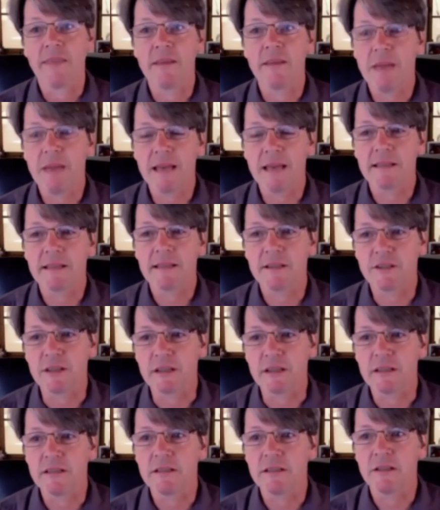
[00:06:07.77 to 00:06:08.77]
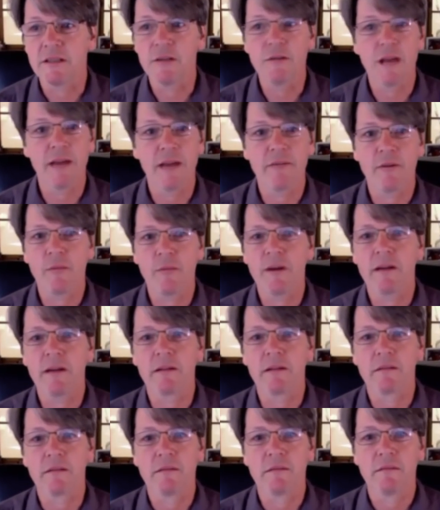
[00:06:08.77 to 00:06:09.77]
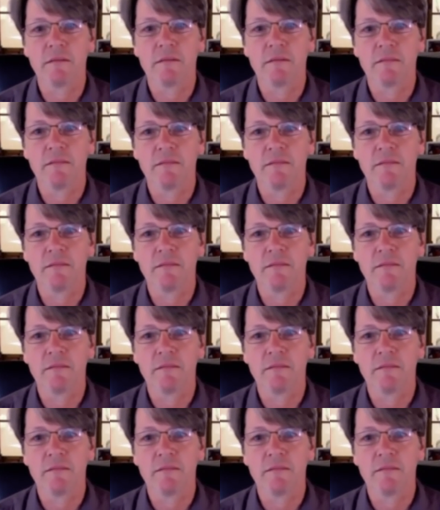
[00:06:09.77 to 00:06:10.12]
And the message is, you never will.